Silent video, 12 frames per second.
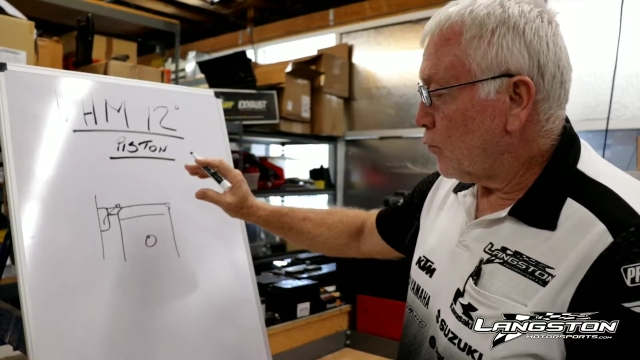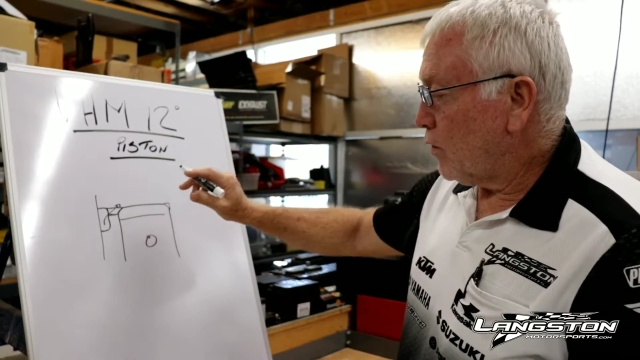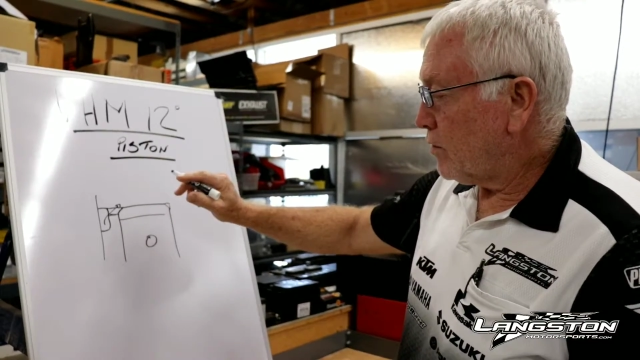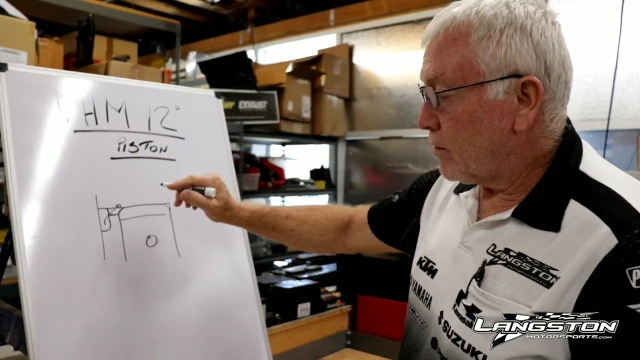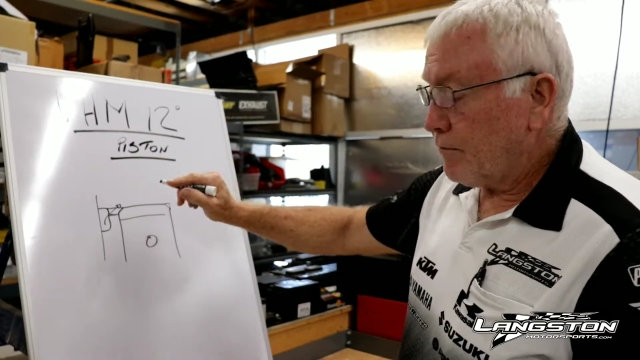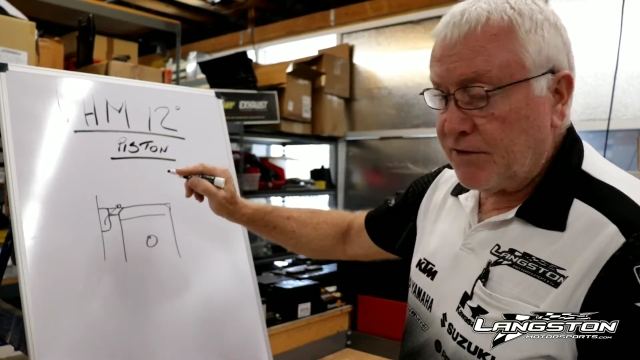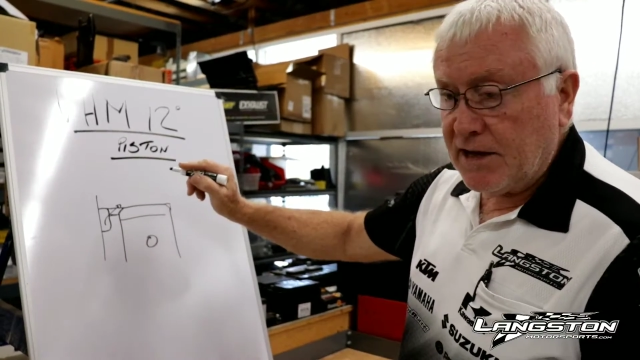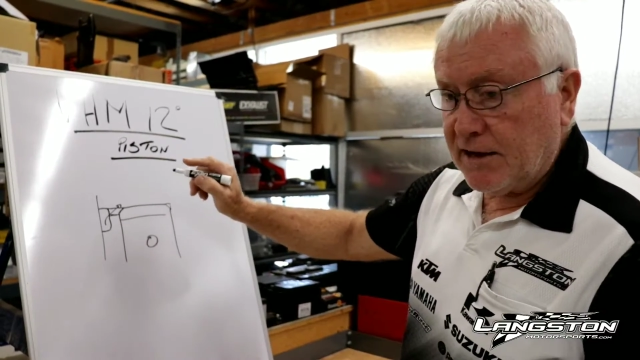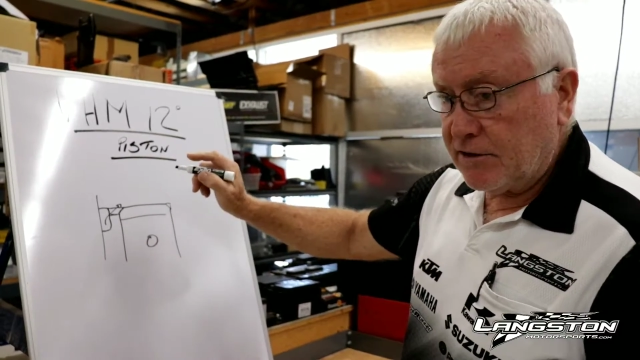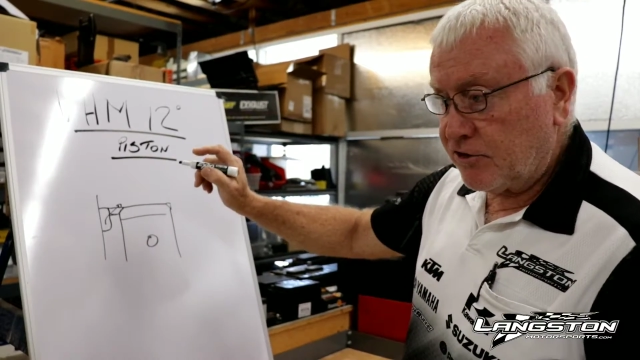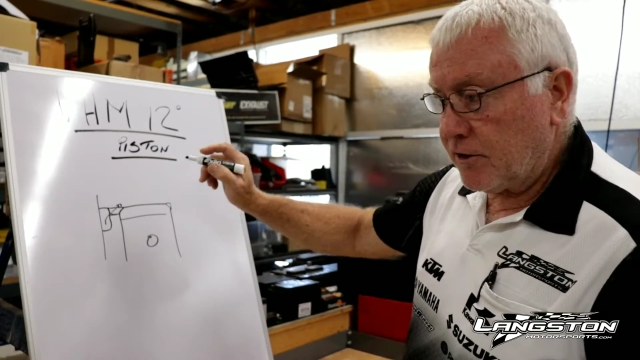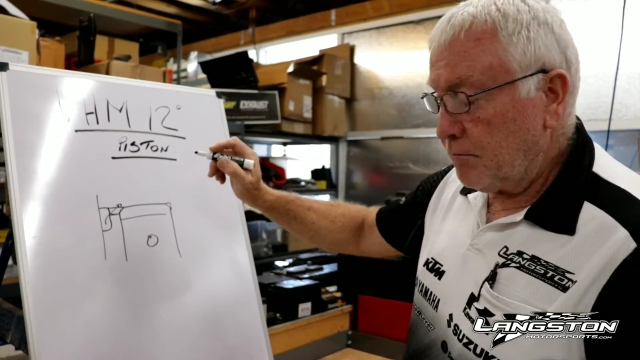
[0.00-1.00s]
with the
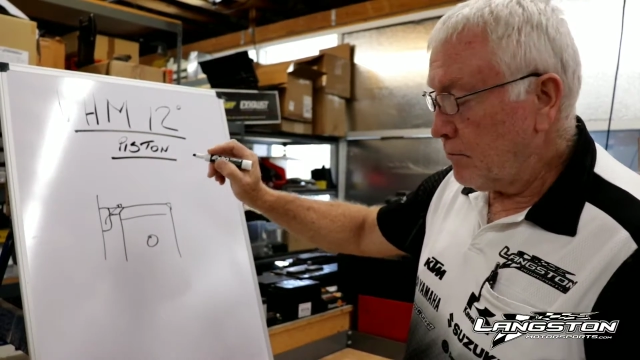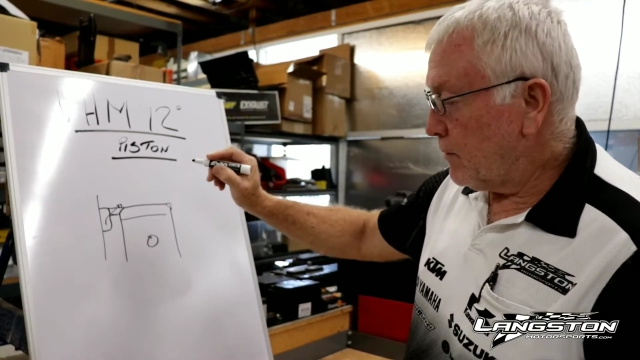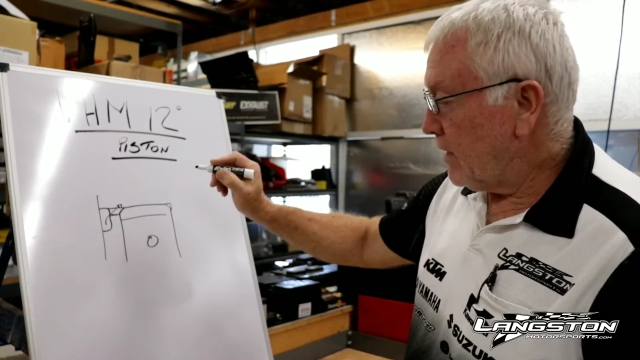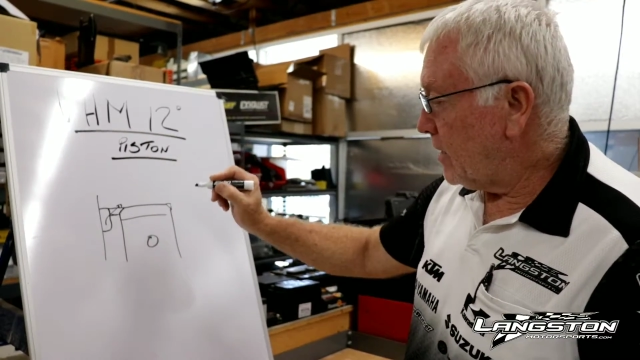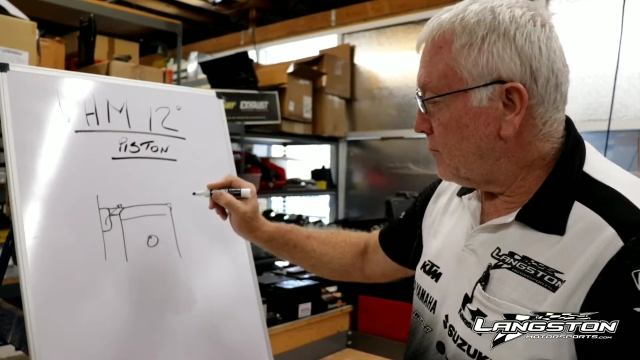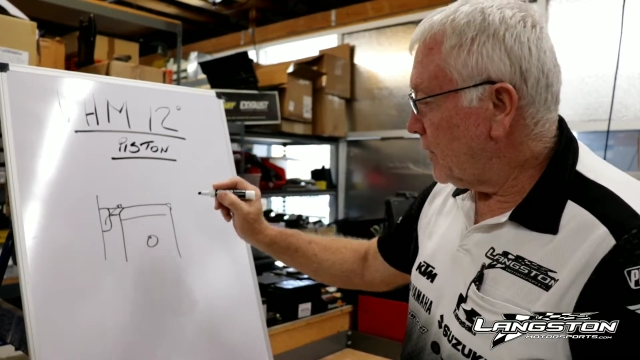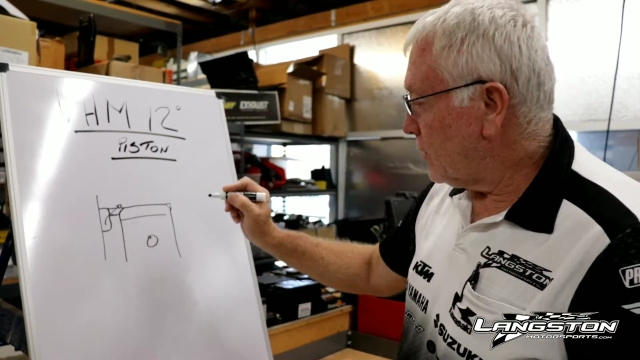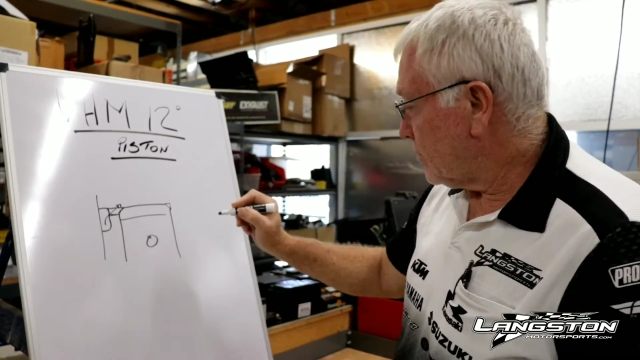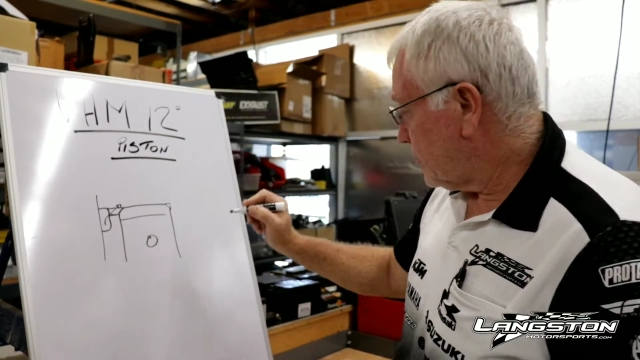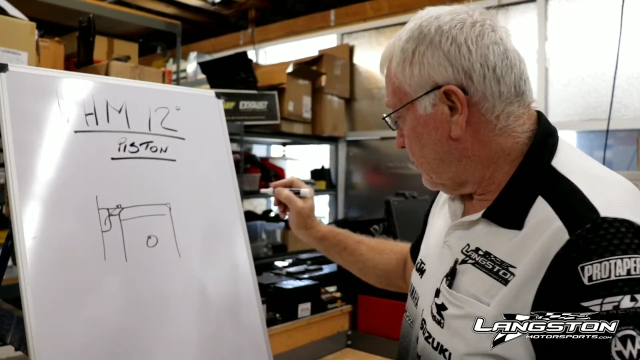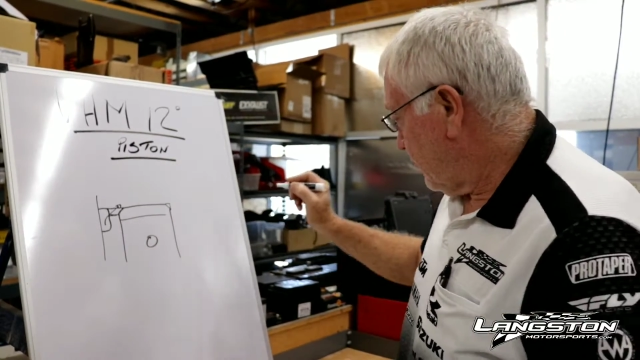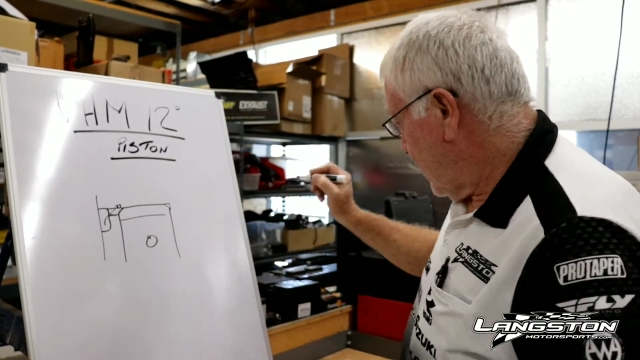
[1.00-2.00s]
Vhm head, because the